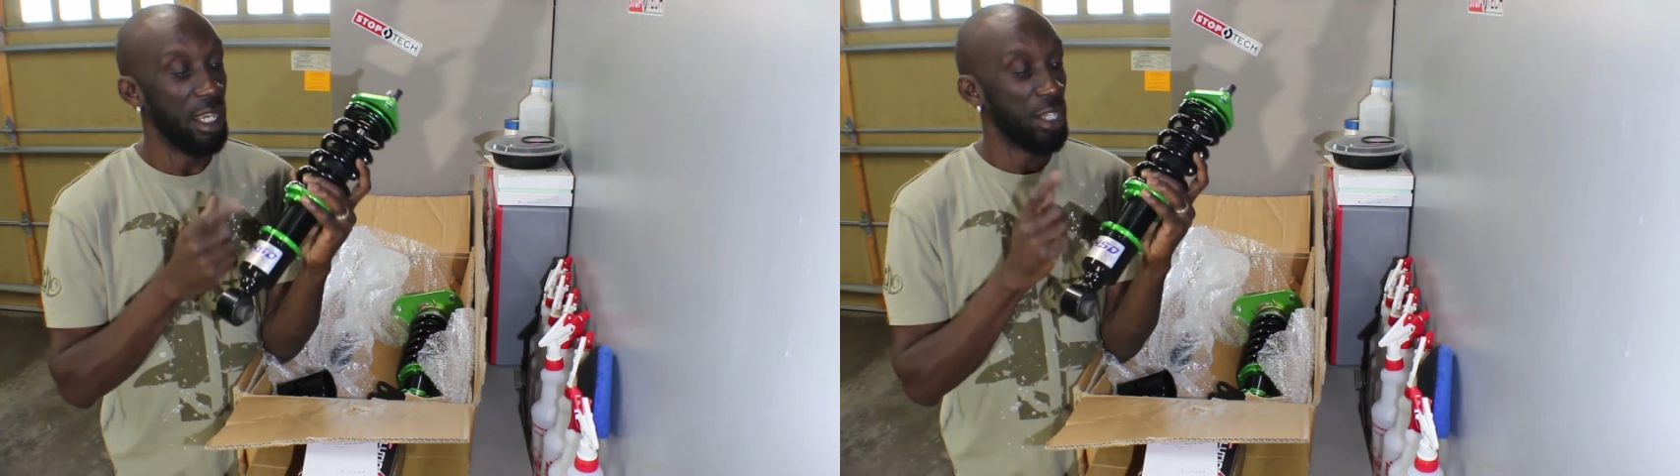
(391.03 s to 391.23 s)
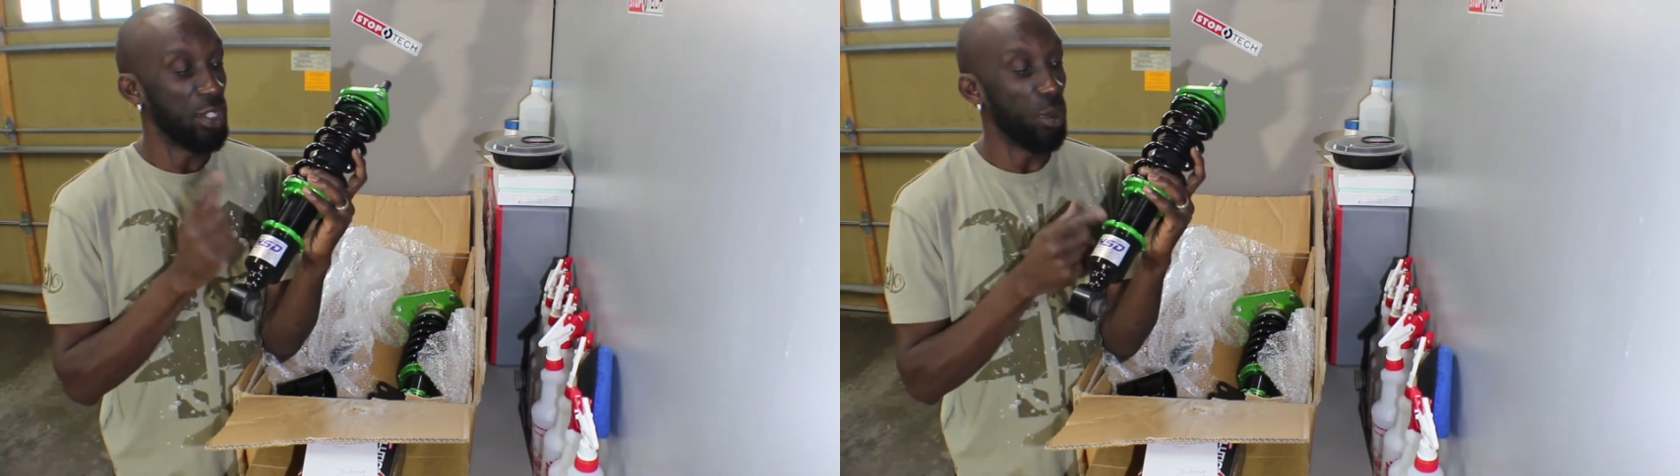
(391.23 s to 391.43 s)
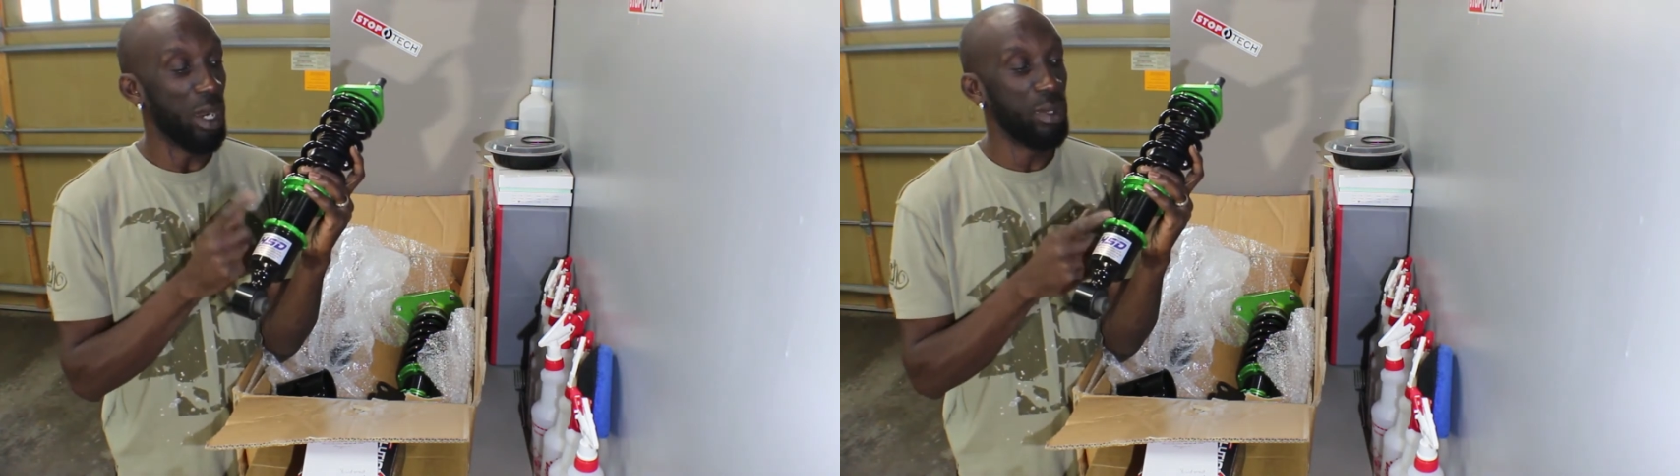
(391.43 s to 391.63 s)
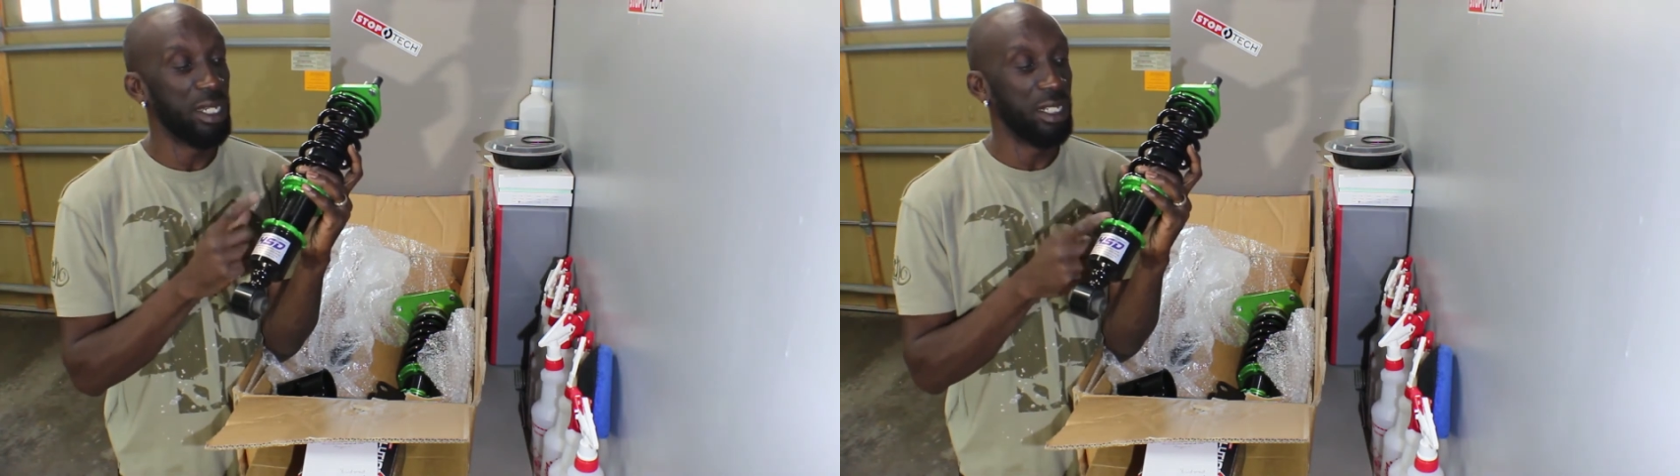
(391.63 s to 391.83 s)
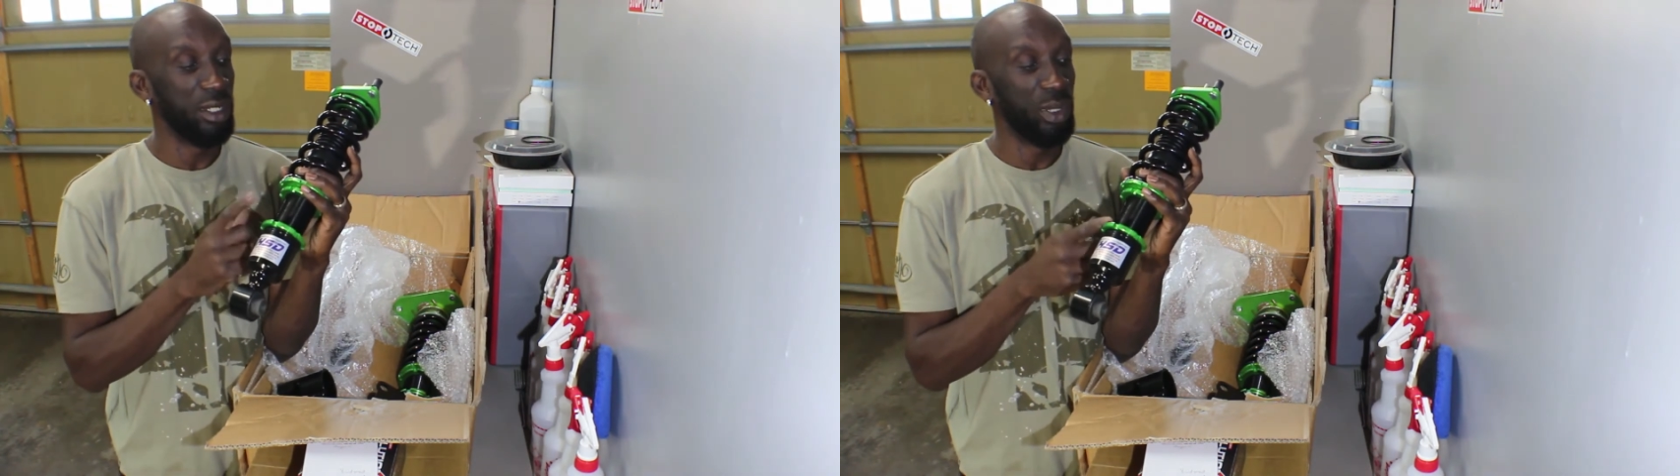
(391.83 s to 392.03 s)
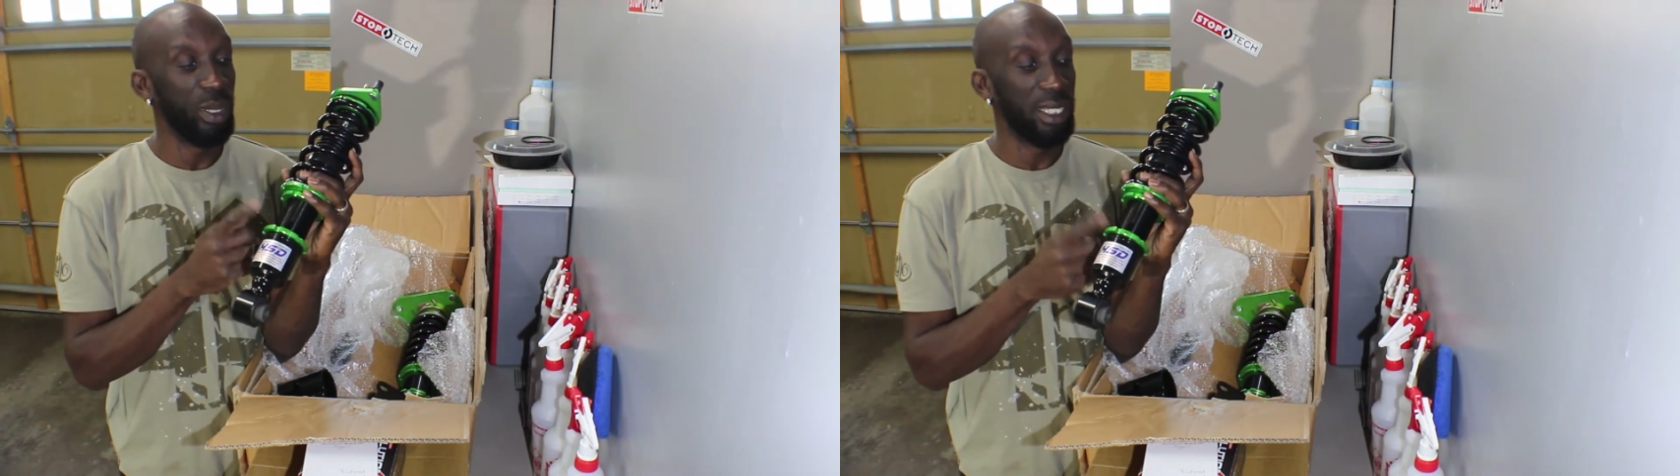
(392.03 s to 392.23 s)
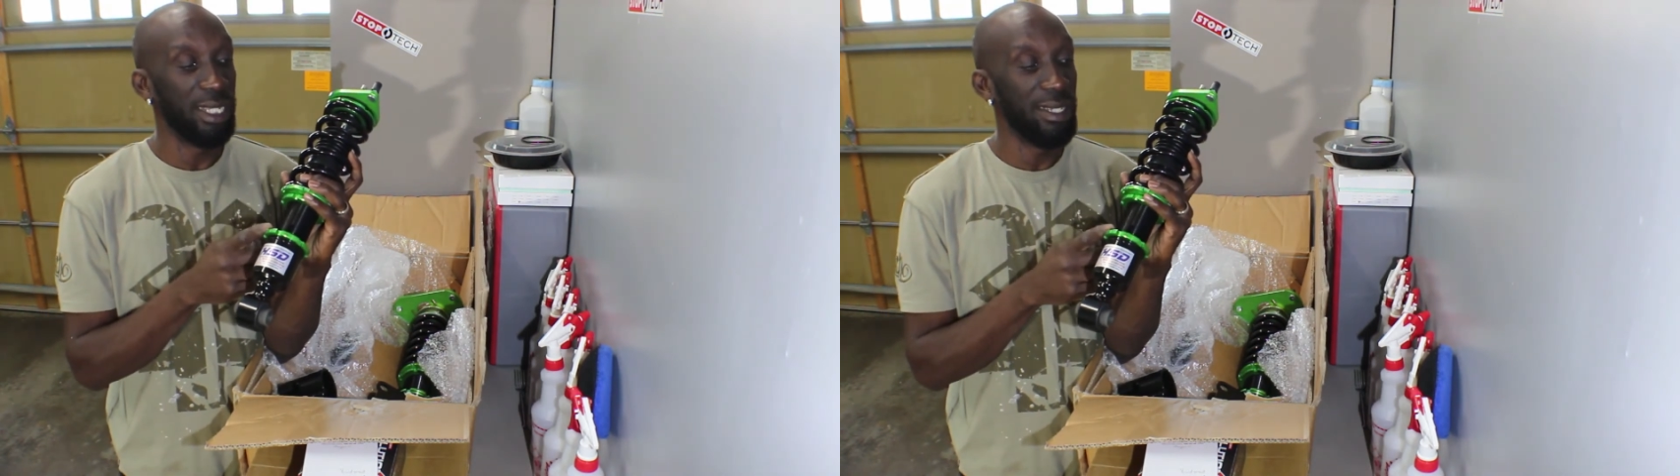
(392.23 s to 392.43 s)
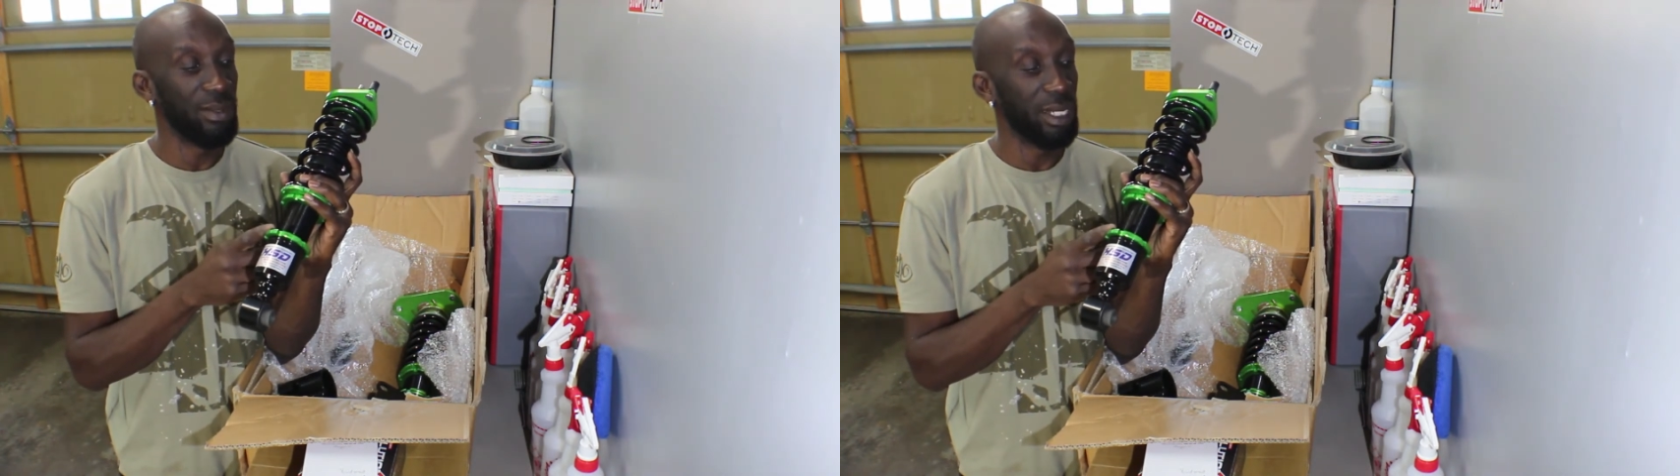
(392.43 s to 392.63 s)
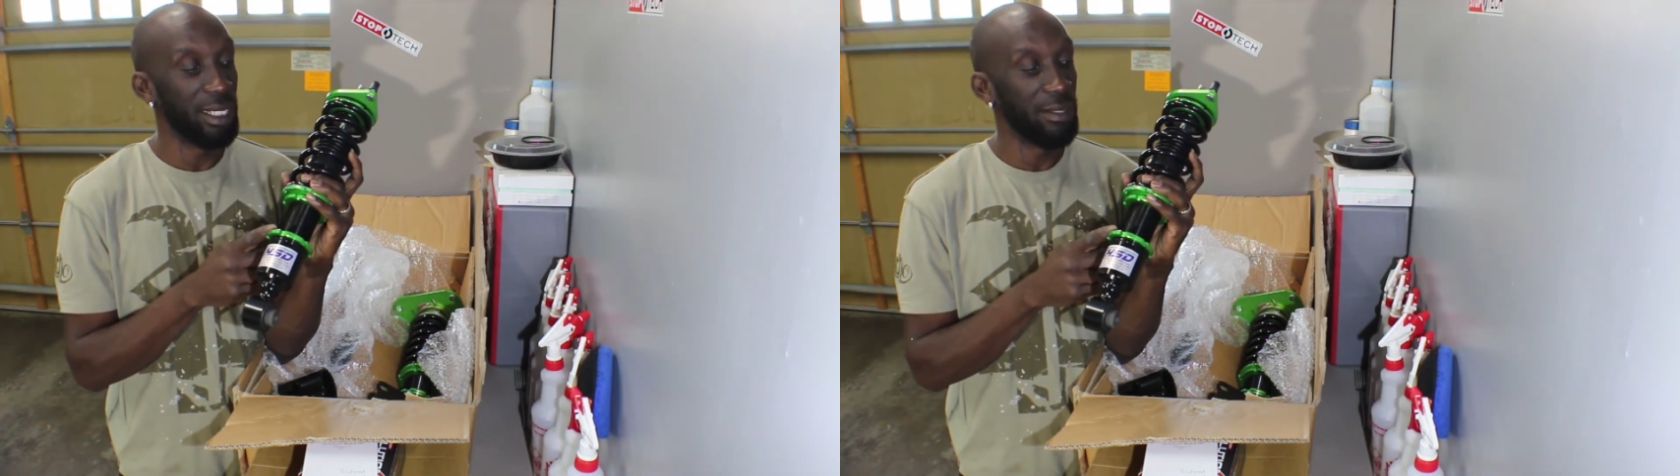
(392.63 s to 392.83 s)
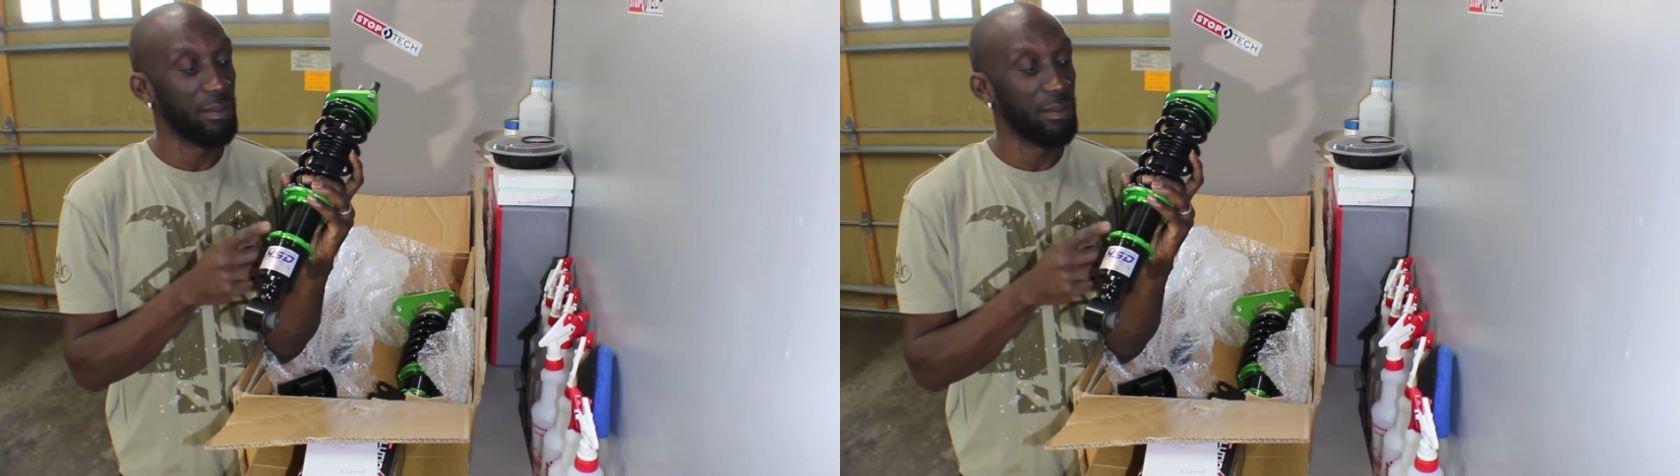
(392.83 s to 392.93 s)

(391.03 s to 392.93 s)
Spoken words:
So what we're gonna do with these ones,